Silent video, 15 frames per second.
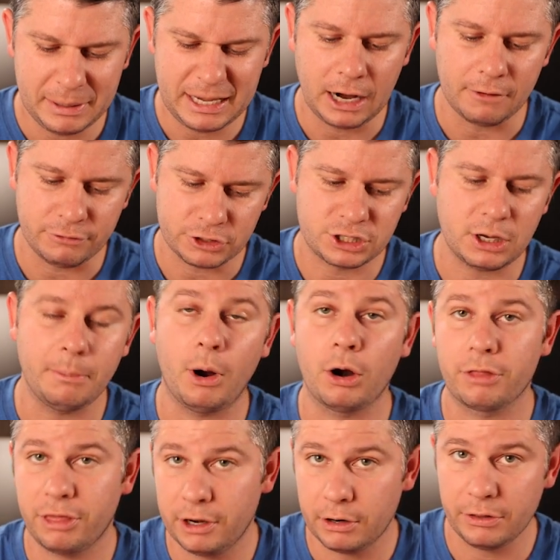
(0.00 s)
be careful, some are
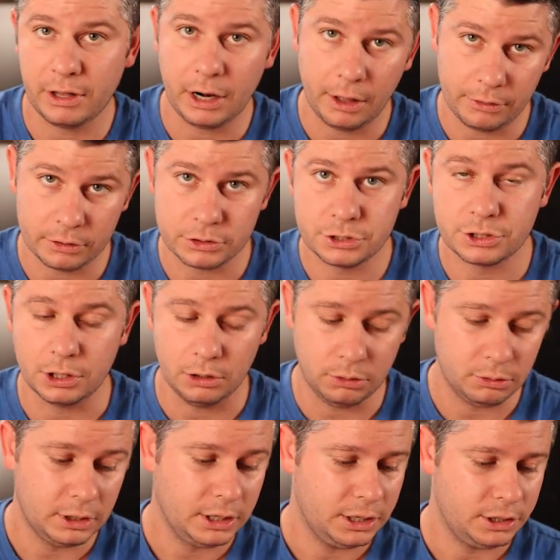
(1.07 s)
thinner than others,
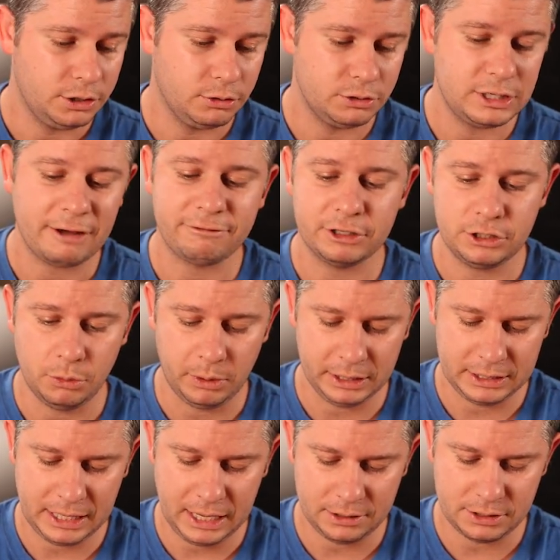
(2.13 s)
so you definitely don't
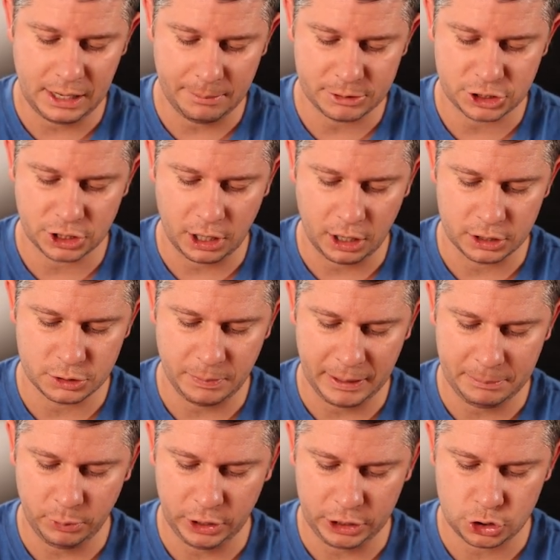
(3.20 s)
want to damage the cards by
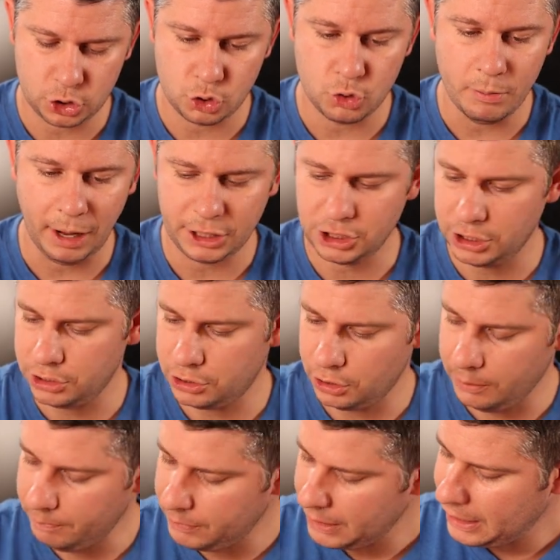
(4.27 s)
putting too much into
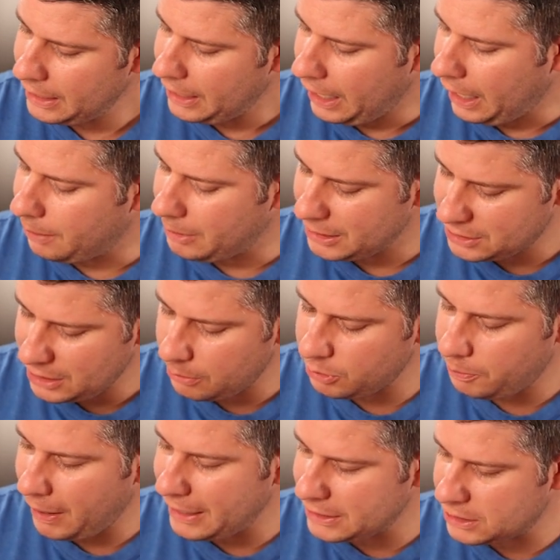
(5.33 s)
them. And same
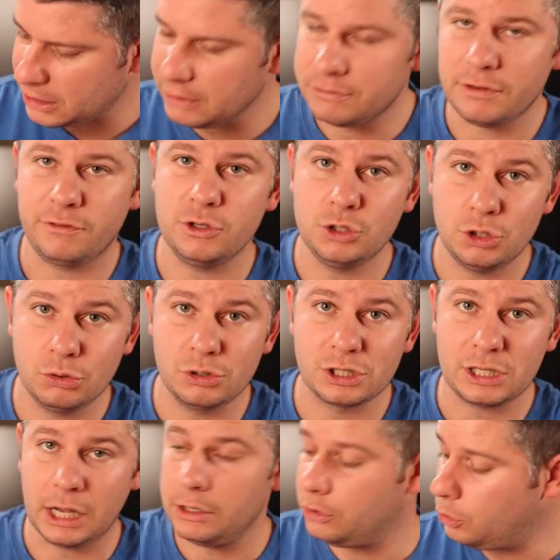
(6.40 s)
with penny sleeves. If you do
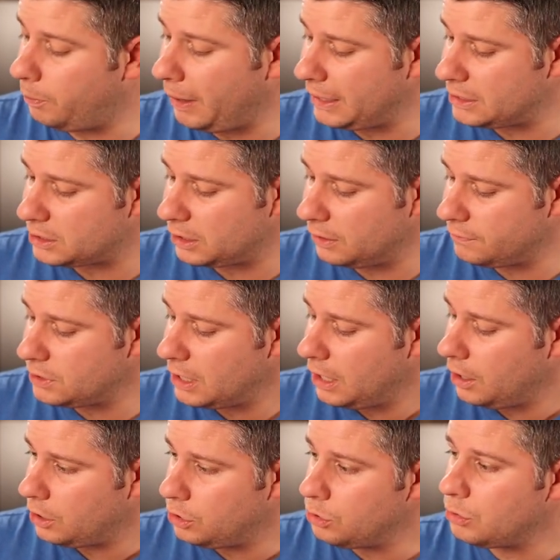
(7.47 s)
decide to do penny sleeves,
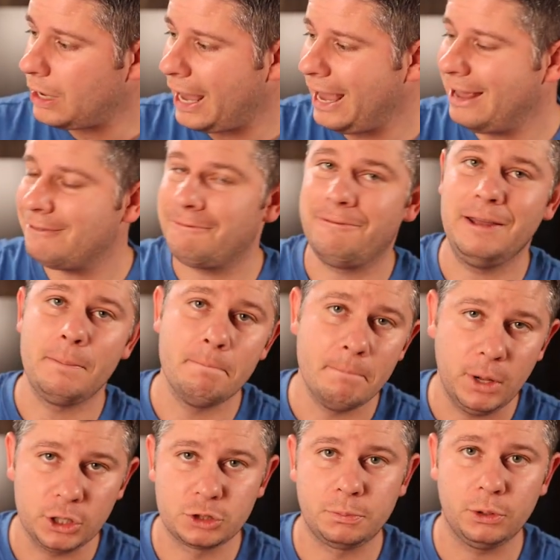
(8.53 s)
you can fit
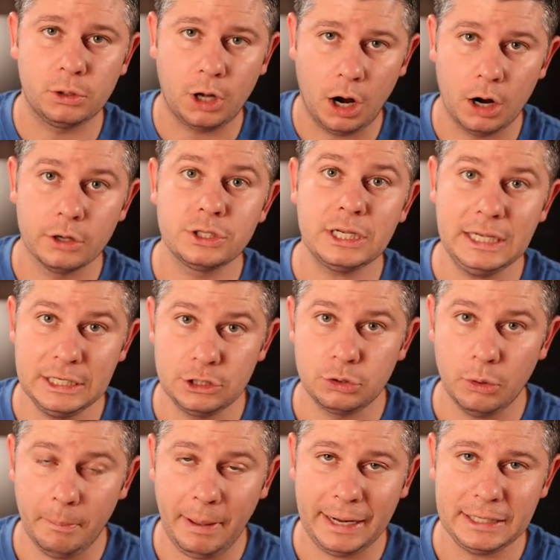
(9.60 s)
multiple cards
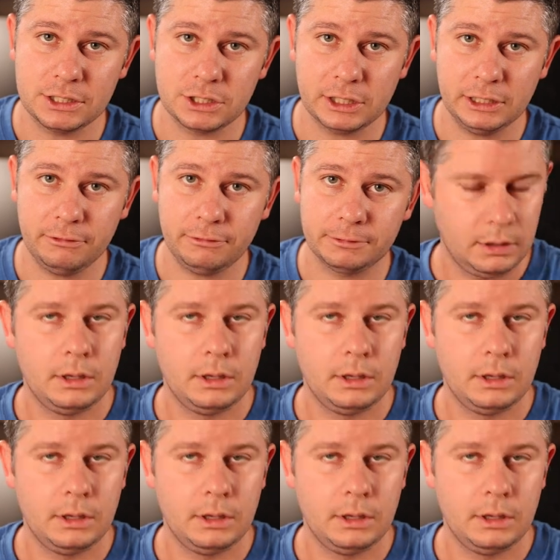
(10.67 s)
into a penny sleeve.